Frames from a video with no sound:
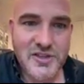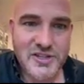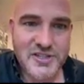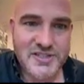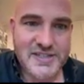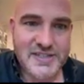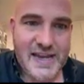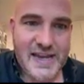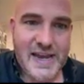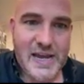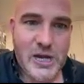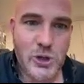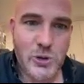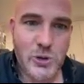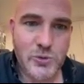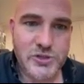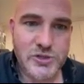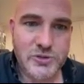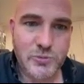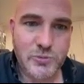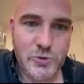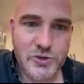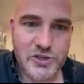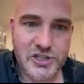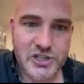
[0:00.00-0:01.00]
the
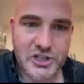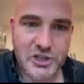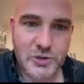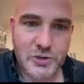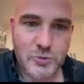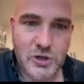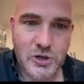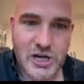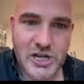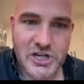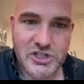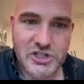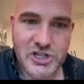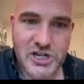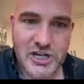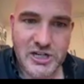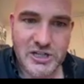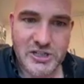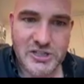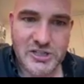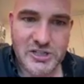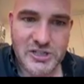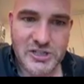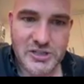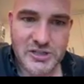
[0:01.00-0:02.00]
sound within your
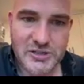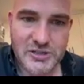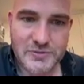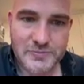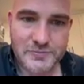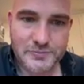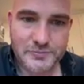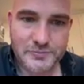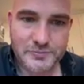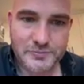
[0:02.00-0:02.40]
project.